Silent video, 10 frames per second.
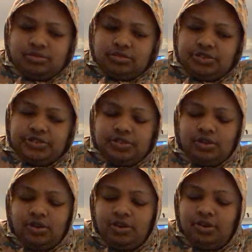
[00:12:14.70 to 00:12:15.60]

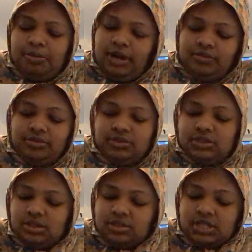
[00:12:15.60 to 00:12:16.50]
4
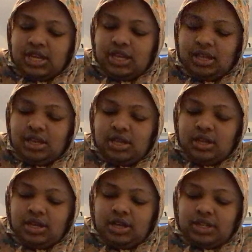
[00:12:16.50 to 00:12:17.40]
months, I would say,
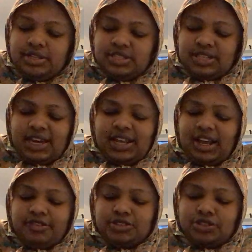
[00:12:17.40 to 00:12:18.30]
because I didn't
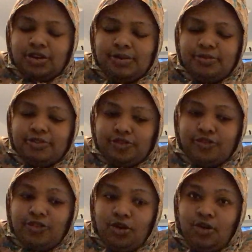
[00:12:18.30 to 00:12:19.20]
have a job for
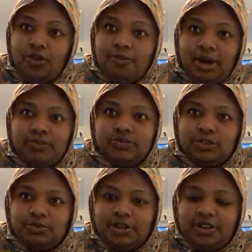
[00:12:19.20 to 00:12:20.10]
4
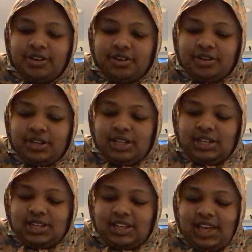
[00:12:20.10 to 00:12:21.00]
months, bro.
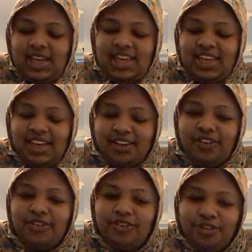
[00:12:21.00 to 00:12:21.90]
Like,
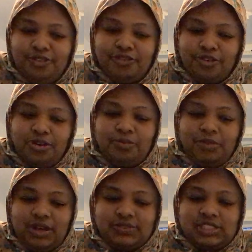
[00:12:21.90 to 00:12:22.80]
a good 4
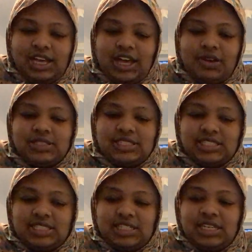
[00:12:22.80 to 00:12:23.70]
months. Like, I was
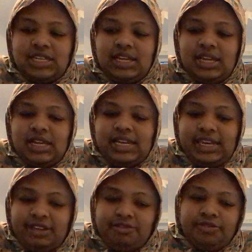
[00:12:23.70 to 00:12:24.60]
legit
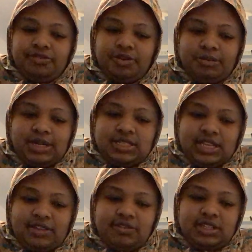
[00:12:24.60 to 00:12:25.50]
living from my
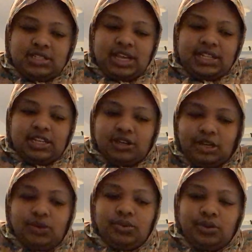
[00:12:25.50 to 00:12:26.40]
savings, like the
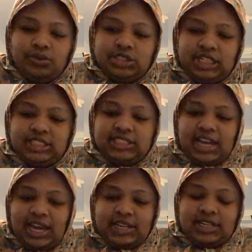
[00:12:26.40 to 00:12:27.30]
little change I
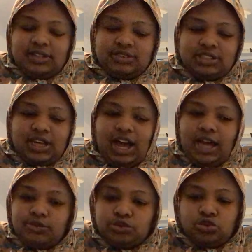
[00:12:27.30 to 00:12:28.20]
had, and I was like,
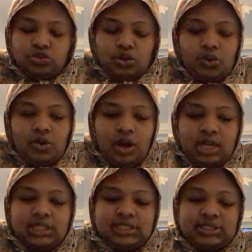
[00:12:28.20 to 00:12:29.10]
it was so
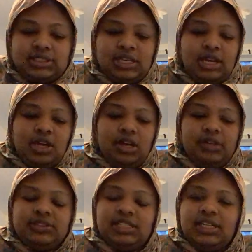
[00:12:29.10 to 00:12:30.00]
hard because
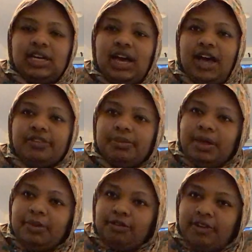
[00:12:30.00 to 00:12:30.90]
obviously I have to
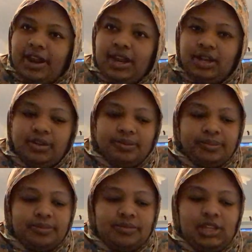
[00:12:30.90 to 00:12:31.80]
pay my rent,
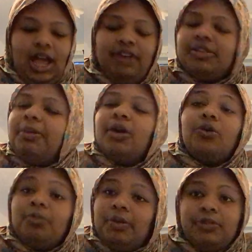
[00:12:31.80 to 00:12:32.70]
I have to pay
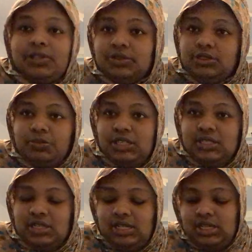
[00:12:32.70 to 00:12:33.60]
all my bills
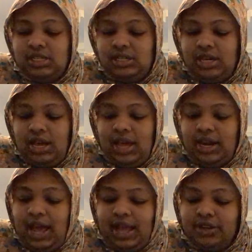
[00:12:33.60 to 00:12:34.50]
basically,
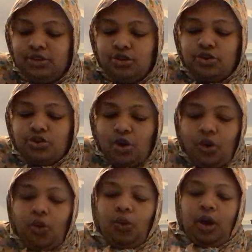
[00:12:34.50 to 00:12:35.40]
and I had
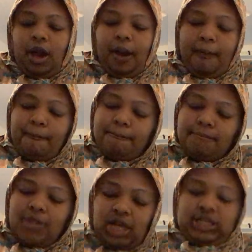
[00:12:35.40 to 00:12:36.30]
no
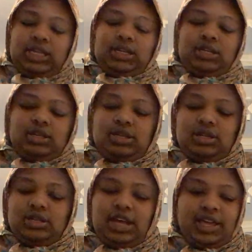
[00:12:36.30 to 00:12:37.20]
money,
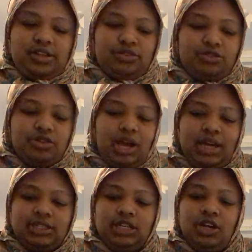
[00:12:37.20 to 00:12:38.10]
like
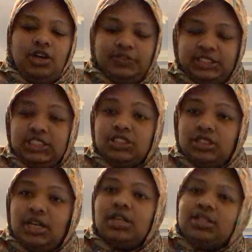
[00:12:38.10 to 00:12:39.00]
none.
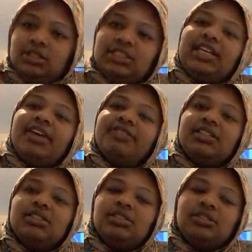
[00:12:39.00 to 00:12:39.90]
Obviously,
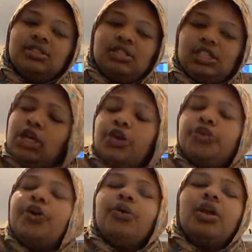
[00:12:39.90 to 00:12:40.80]
savings,
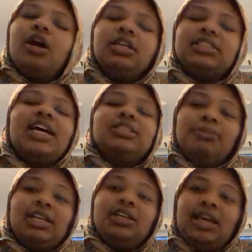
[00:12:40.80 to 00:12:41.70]
you don't class that as
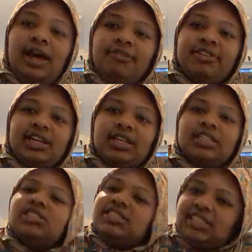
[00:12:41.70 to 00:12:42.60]
money you have in it.
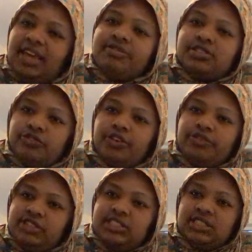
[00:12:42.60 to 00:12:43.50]
It's your savings for
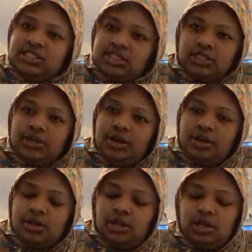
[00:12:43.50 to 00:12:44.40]
a reason, is it
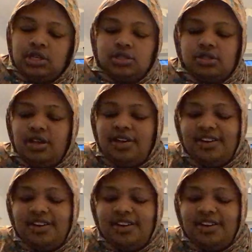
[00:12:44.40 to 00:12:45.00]
not? So